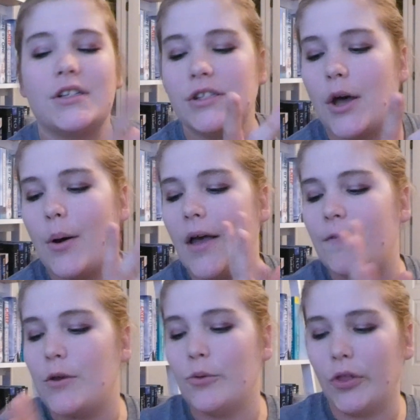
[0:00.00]
So
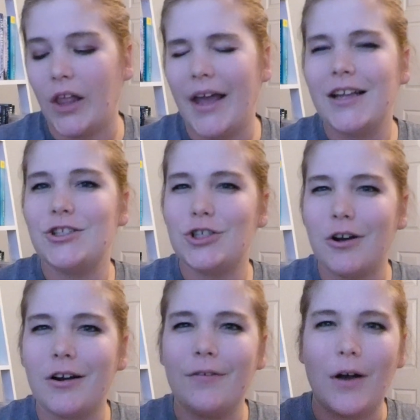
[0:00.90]
if you like
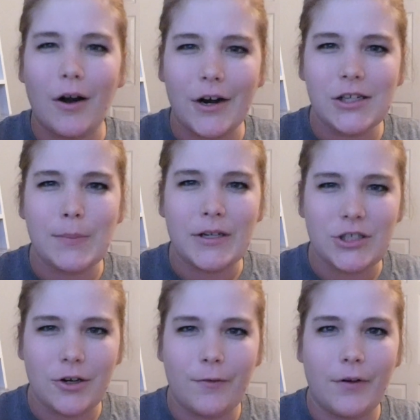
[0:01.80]
Jar of Hearts by
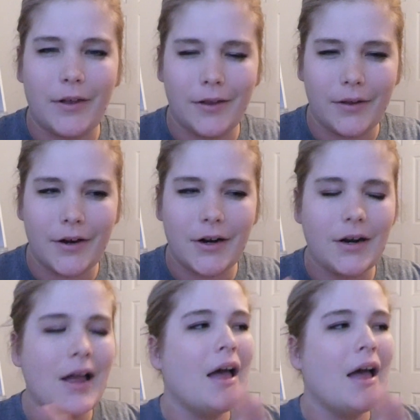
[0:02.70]
Jennifer Hillier,